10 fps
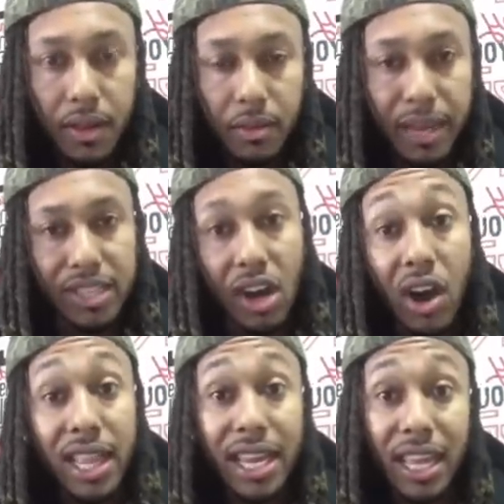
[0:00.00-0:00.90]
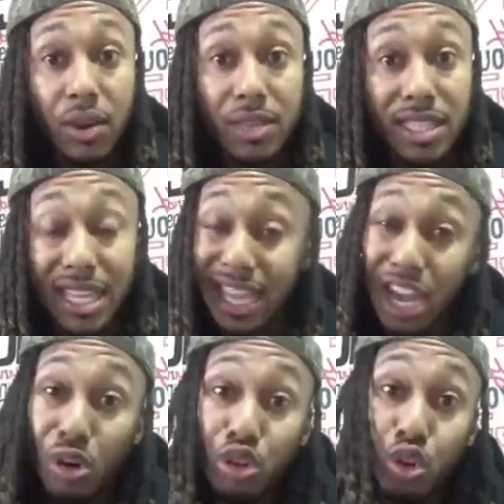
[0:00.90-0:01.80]
Because all that equals is that they're
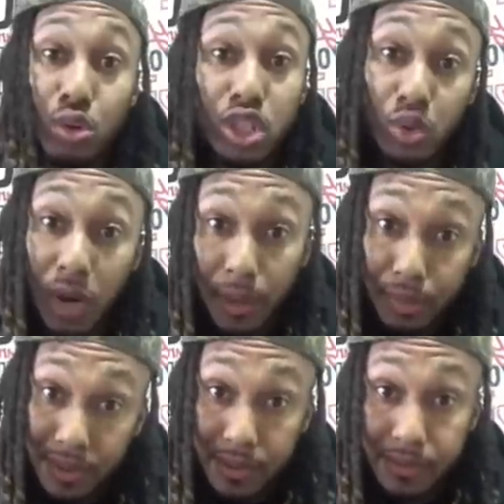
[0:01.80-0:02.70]
going to use you up.